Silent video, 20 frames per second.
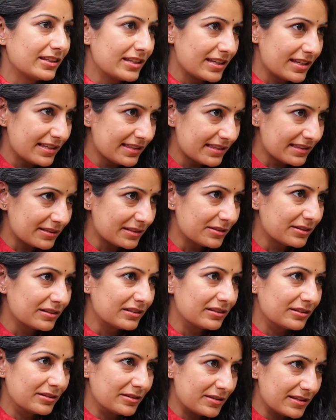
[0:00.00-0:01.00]
is
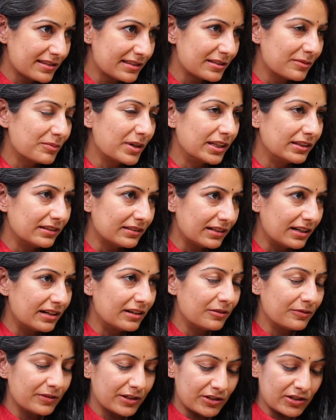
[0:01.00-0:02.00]
the
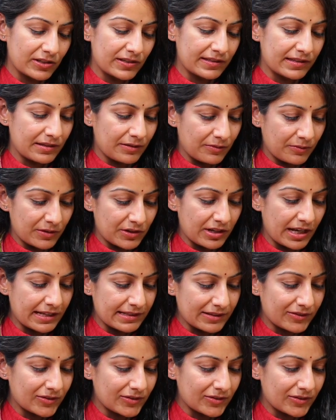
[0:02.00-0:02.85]
mantra which has